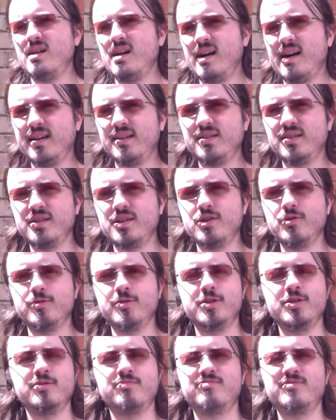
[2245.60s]
under you,
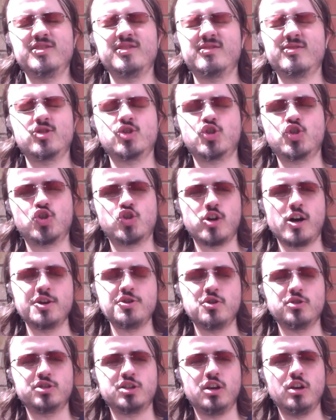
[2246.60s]
and you just try
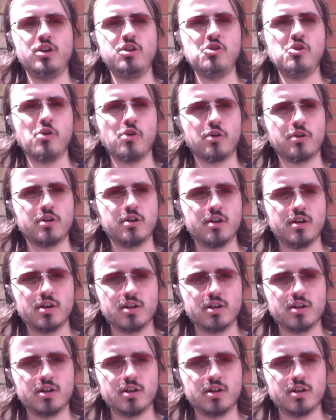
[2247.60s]
not to look,